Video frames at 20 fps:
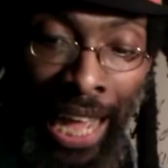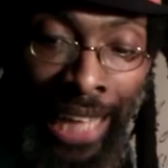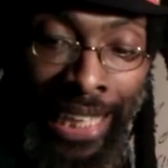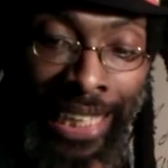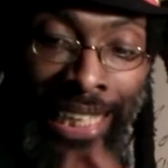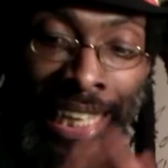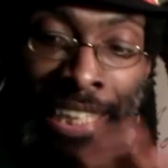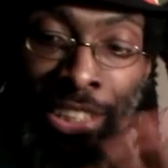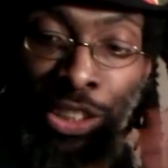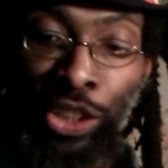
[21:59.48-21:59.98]

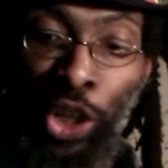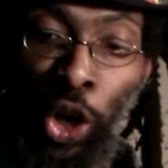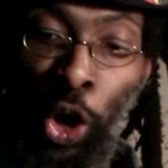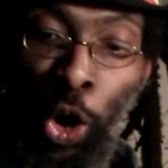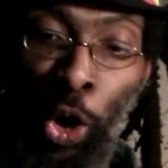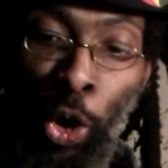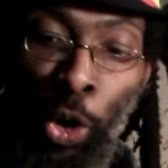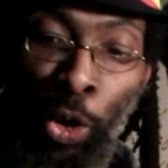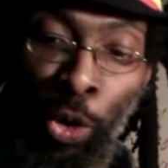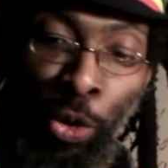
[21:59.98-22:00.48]
against the
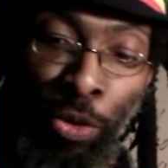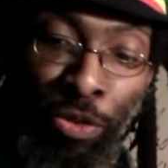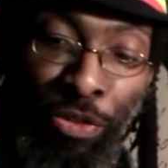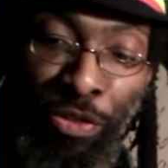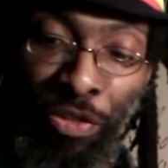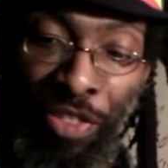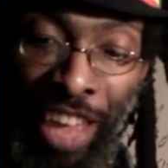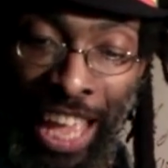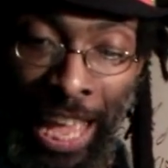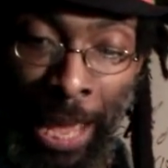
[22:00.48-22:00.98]
whole
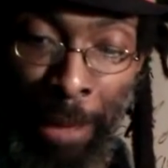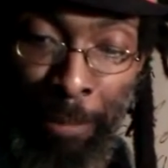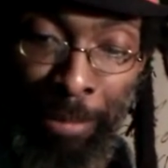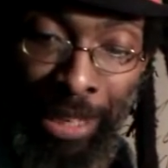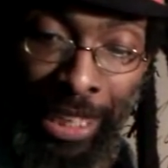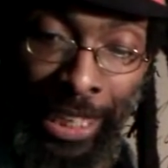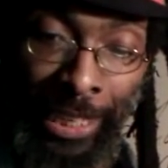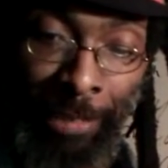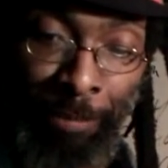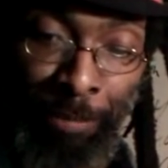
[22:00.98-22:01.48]

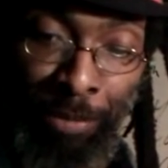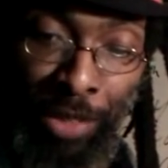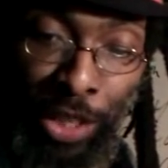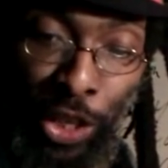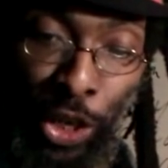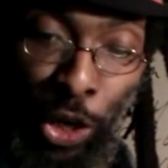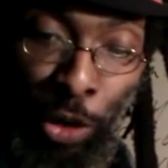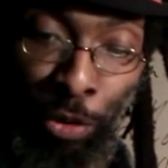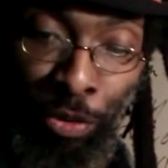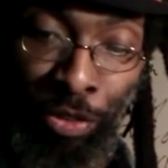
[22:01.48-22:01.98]
family,
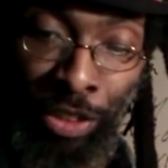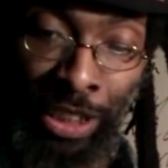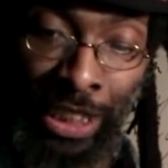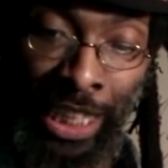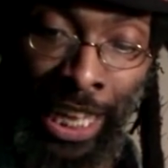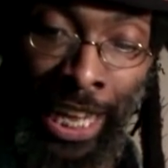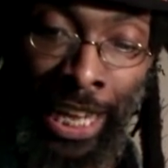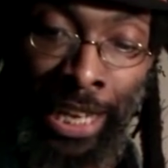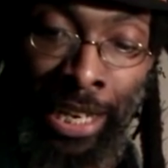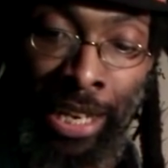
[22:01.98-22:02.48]
you
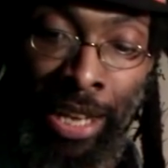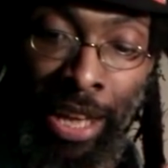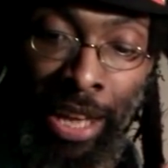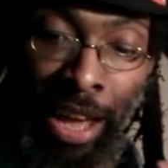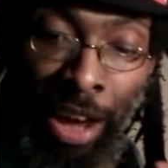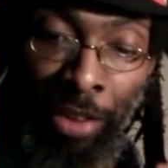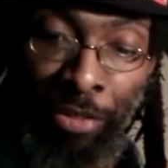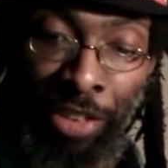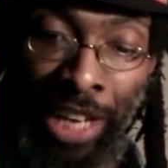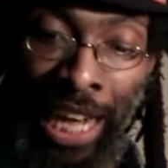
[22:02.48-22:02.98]
understand,
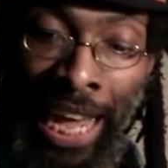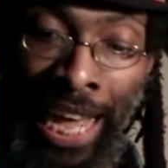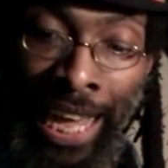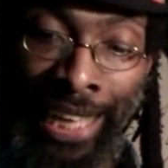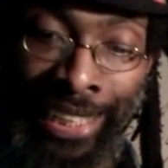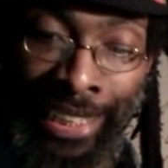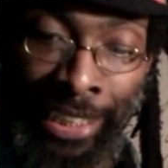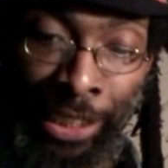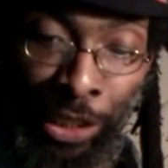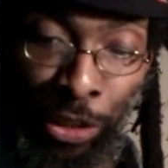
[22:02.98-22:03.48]
of
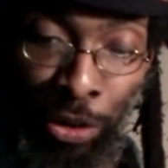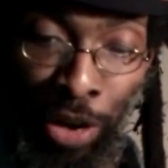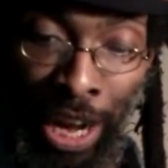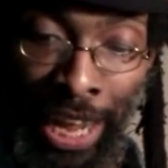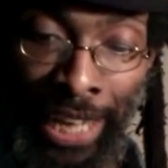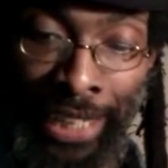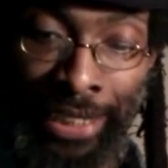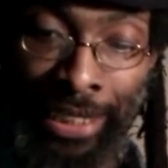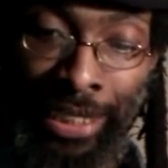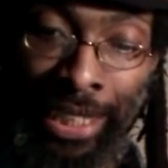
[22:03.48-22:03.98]
God in
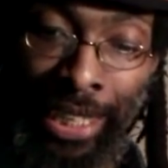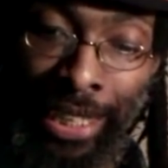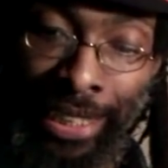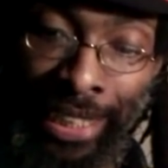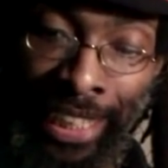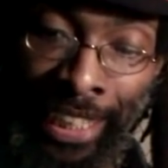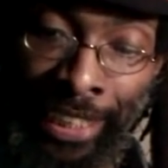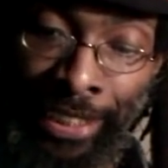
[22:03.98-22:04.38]
Christ. These